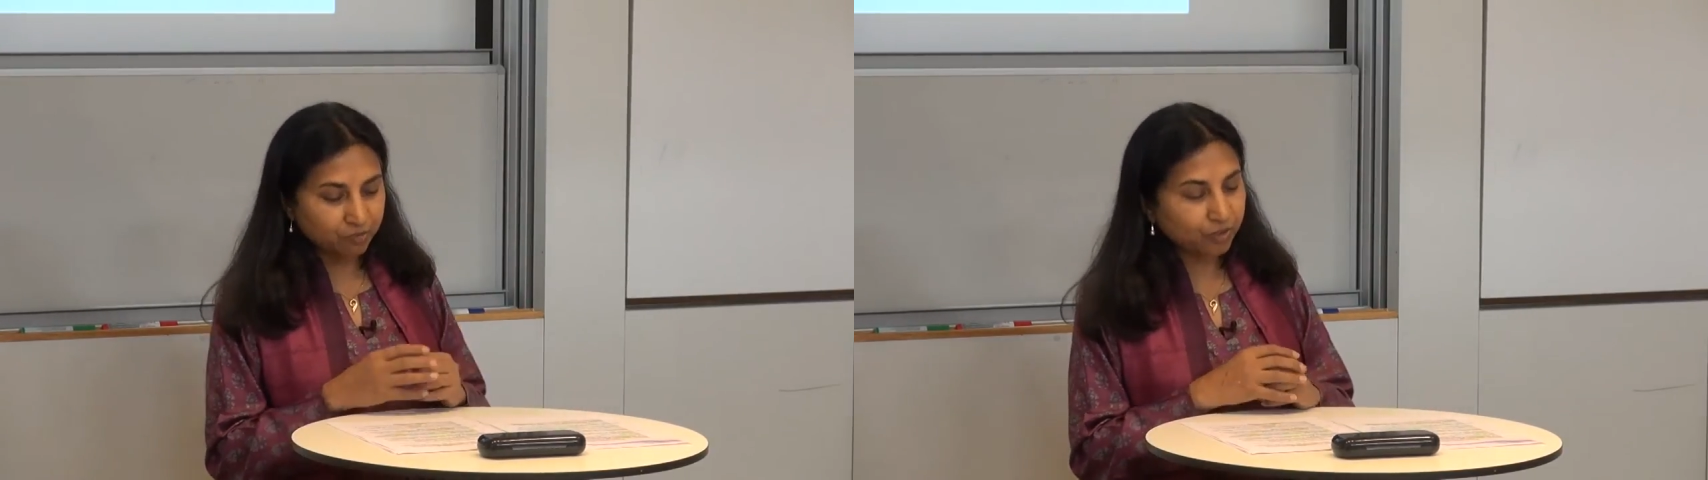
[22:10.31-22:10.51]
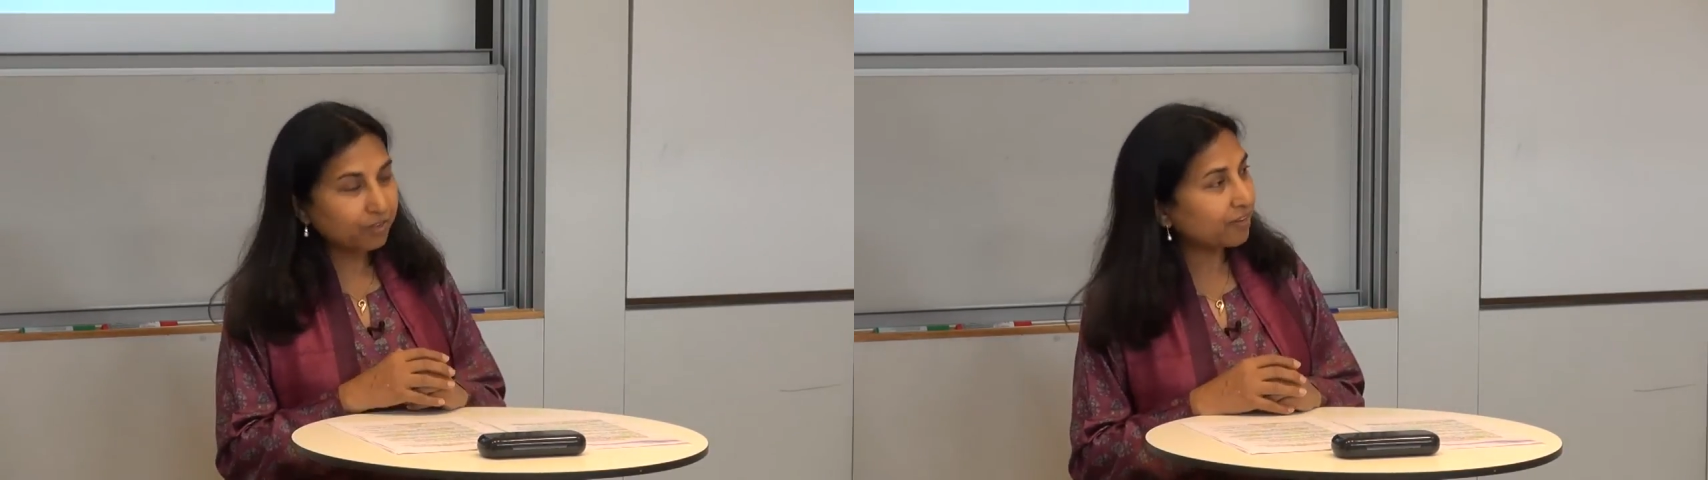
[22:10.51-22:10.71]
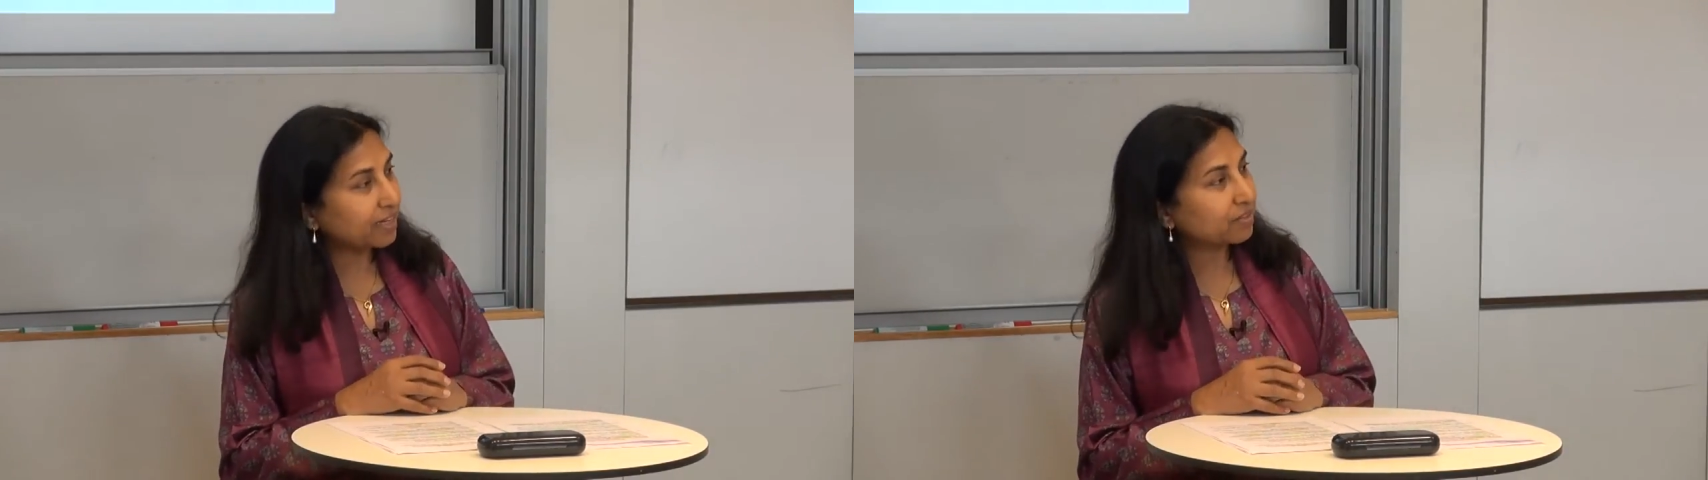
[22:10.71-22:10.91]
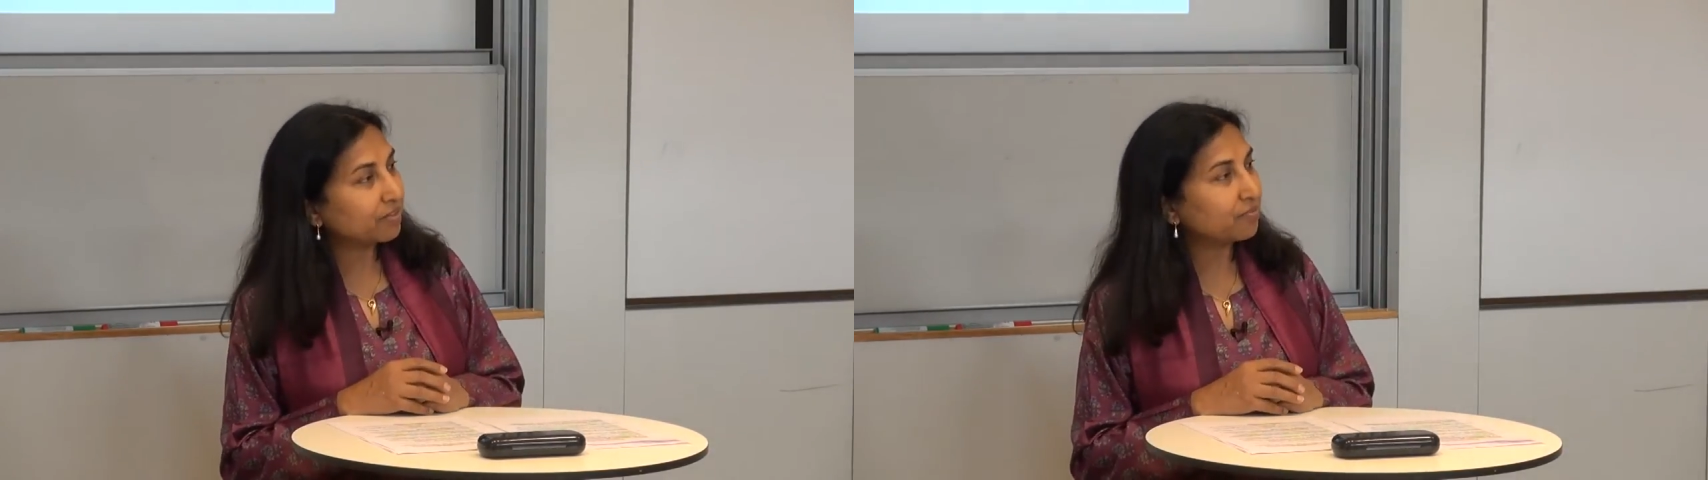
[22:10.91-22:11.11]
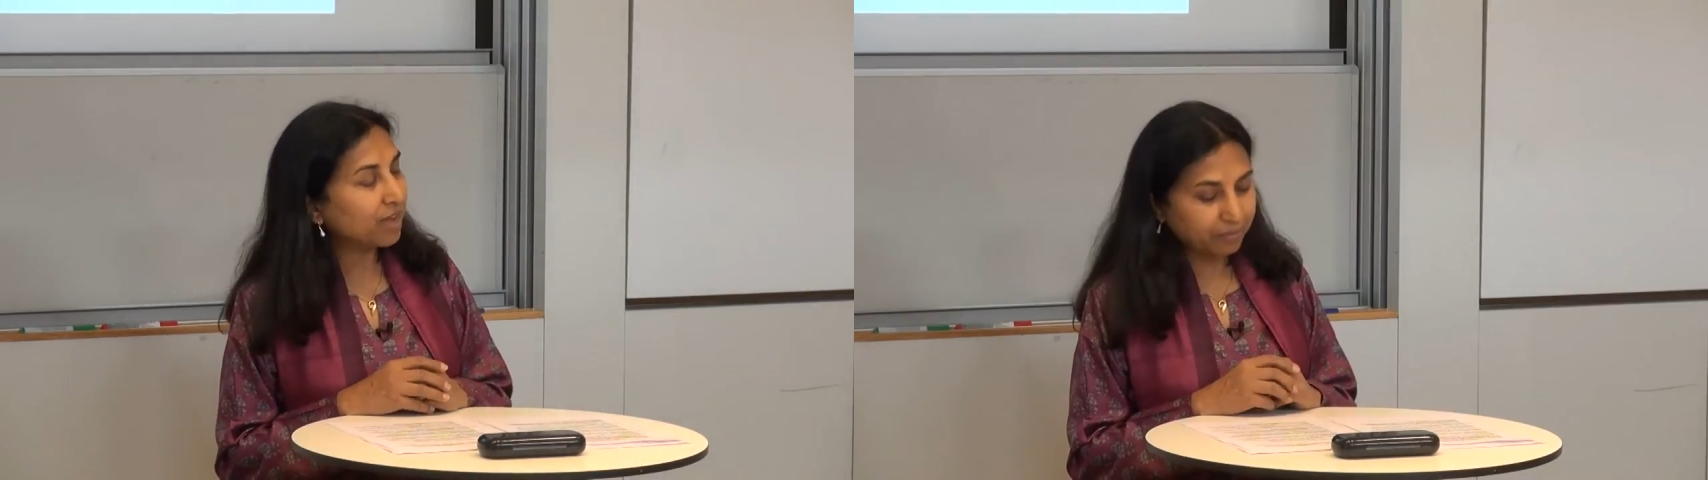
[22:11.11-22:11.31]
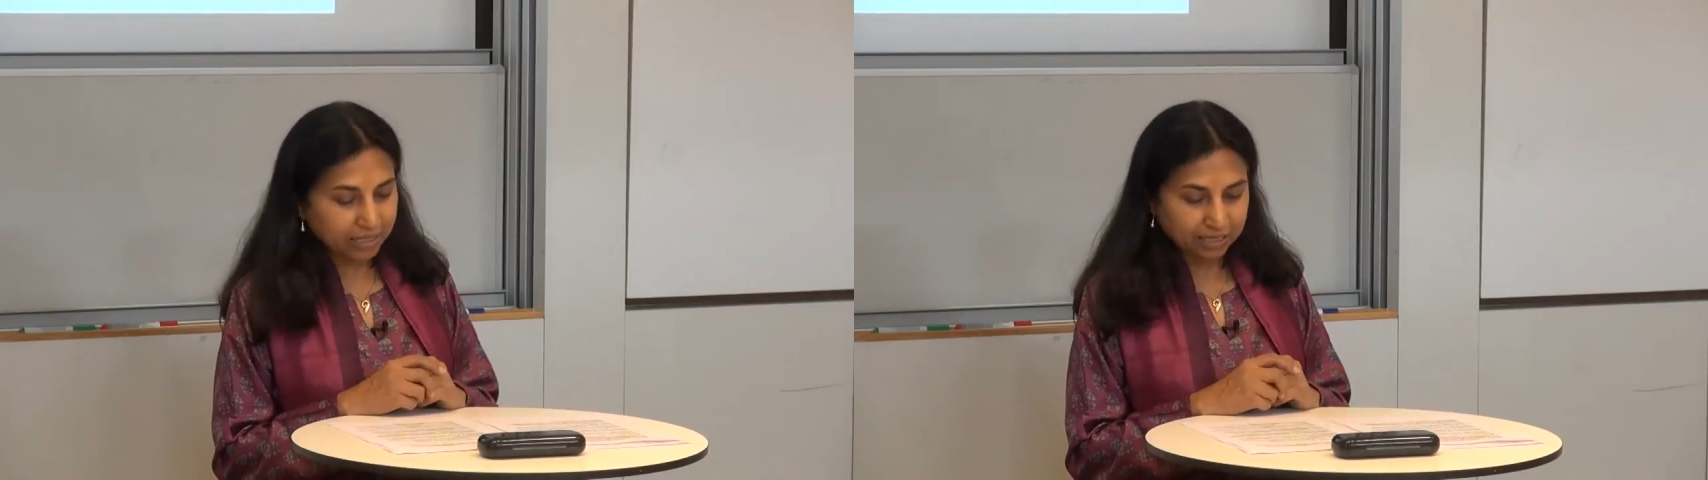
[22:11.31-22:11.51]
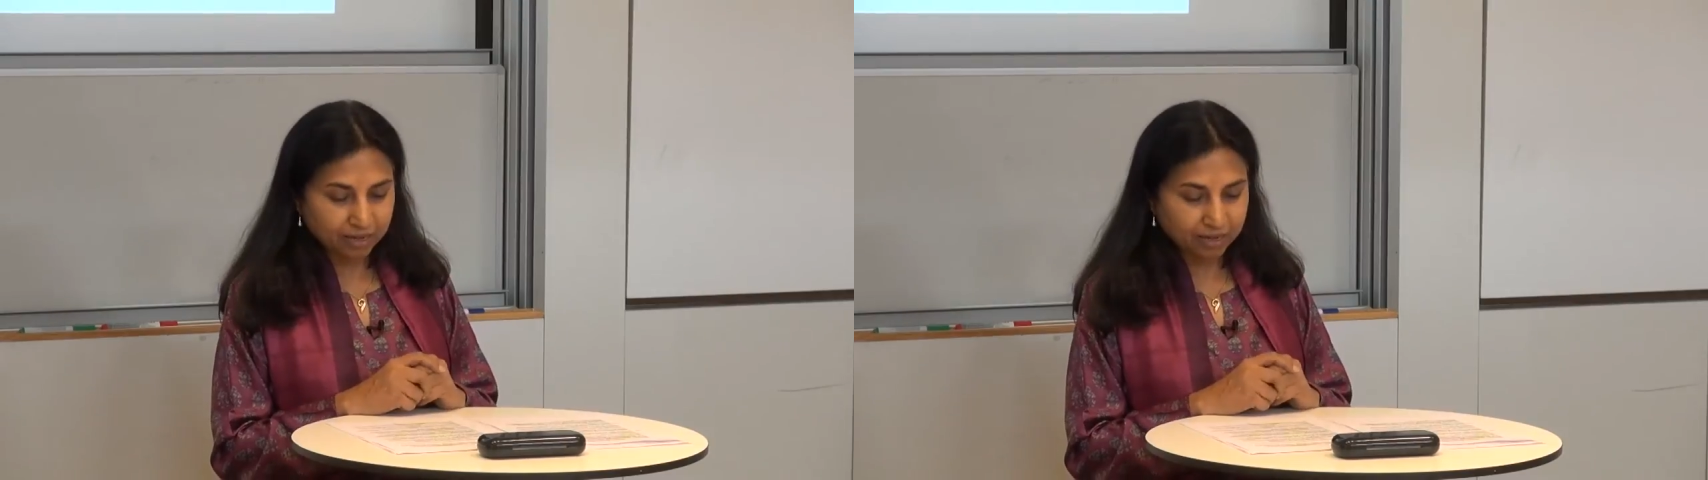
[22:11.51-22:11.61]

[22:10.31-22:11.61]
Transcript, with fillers: for effective environmental